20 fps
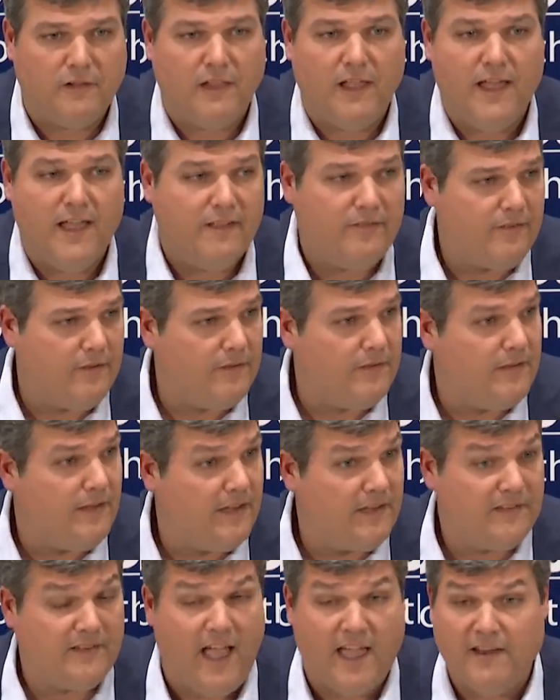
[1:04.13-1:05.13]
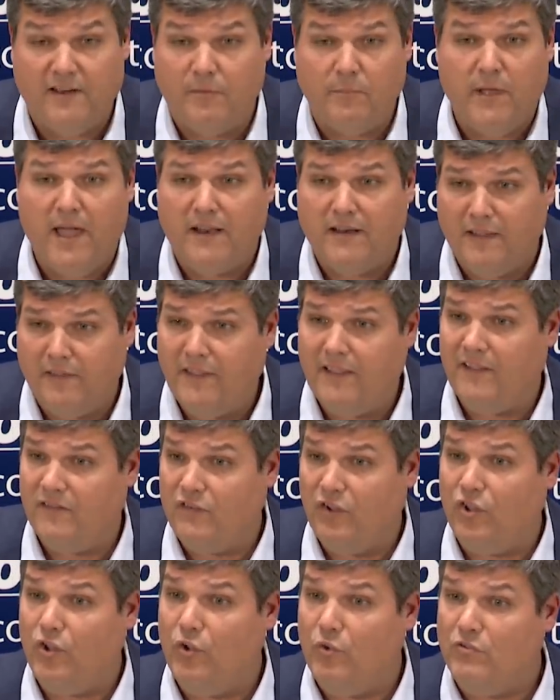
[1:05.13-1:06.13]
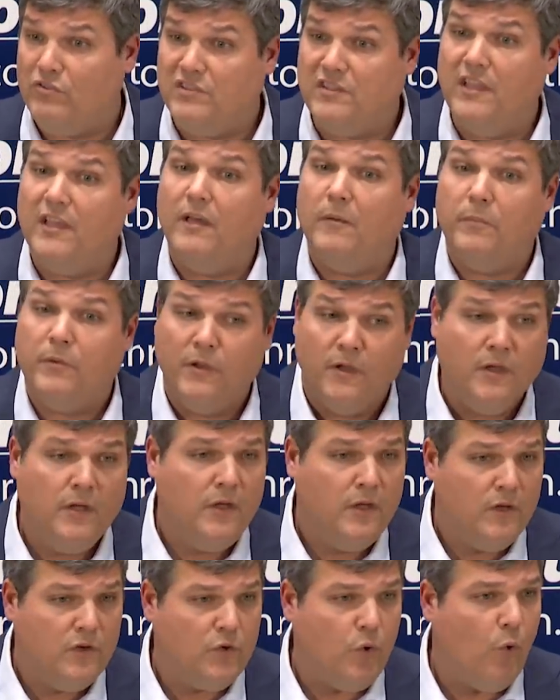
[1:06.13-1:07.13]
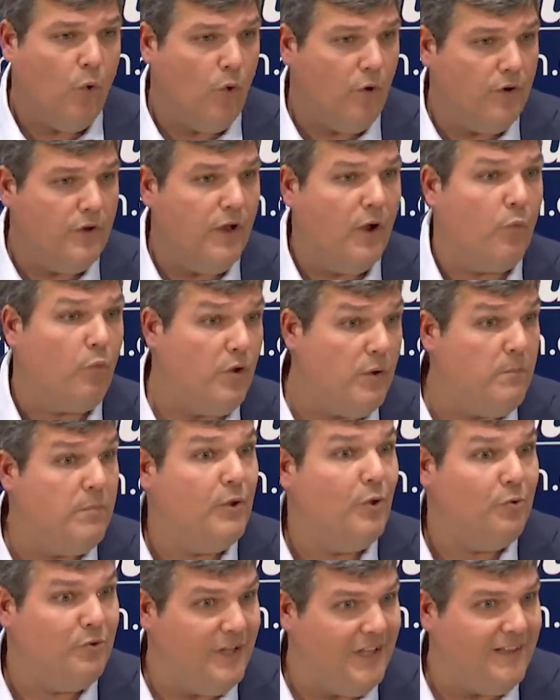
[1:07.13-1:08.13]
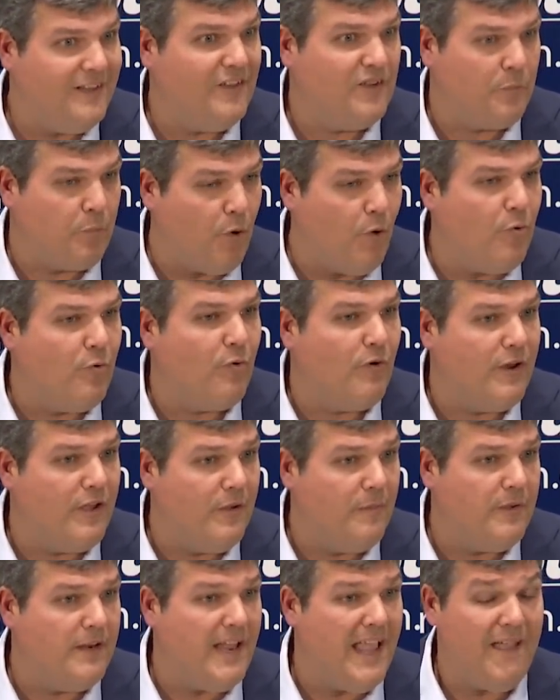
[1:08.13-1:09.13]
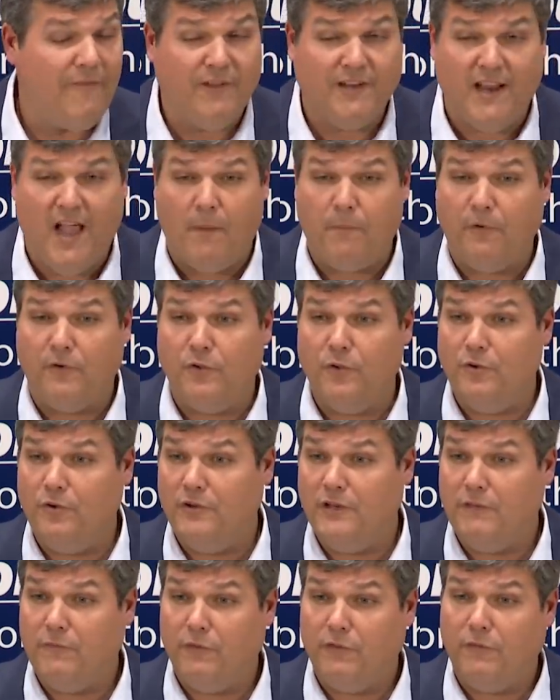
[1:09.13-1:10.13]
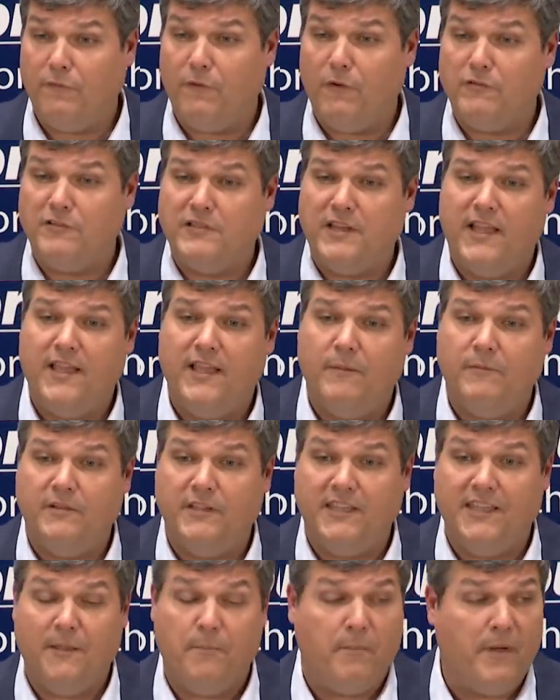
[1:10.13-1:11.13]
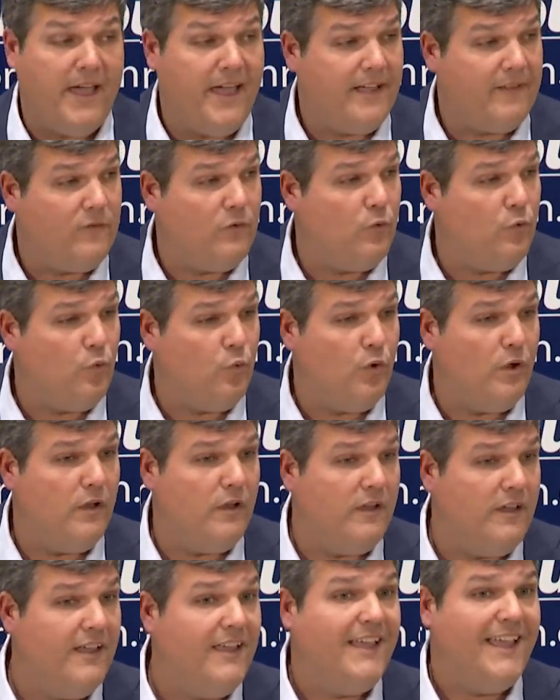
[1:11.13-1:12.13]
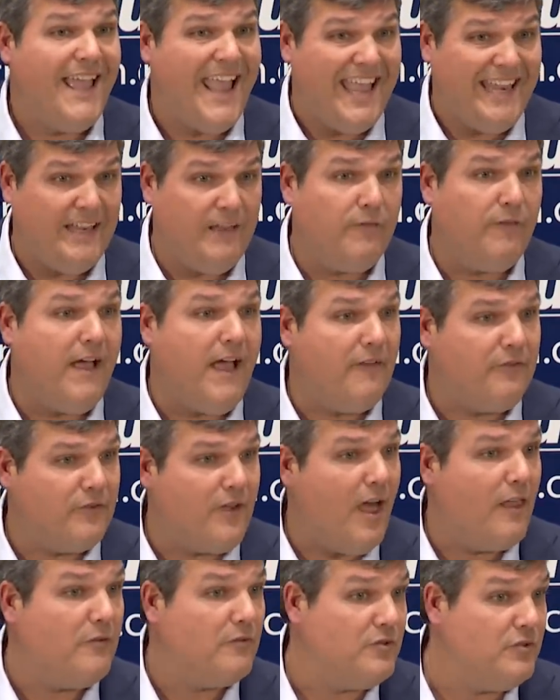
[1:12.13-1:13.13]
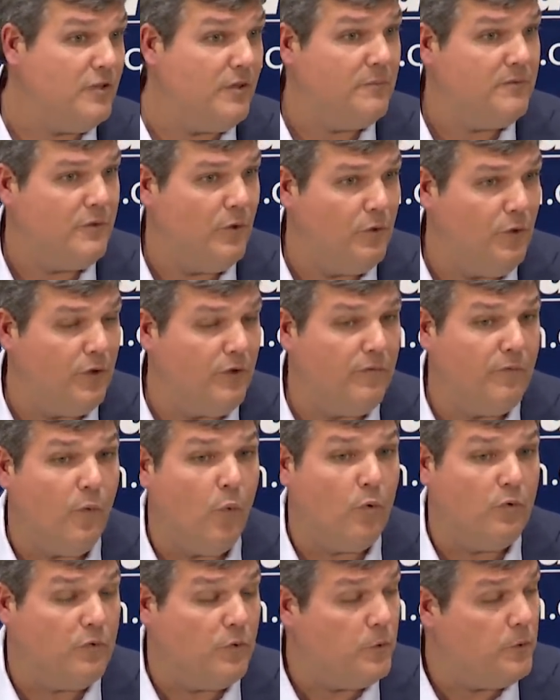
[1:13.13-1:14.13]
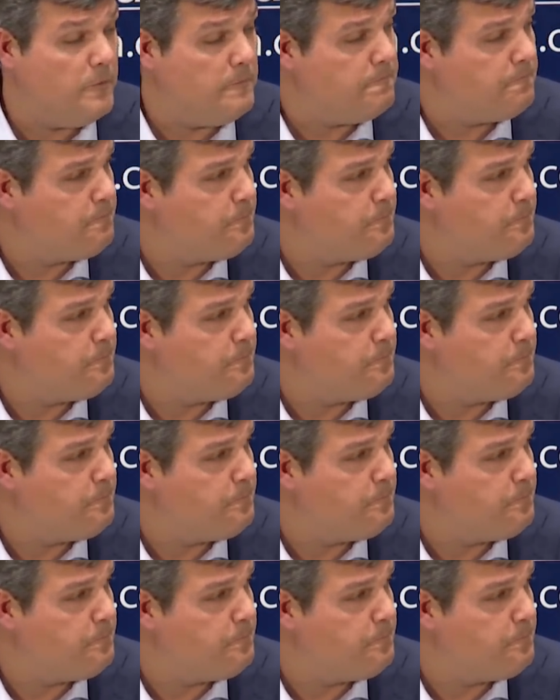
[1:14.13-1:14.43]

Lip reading: class and excited about it. I think it's a huge step toward rebuilding this program and having the opportunity for the first time to get back to 85 scholarships. So looking forward to it.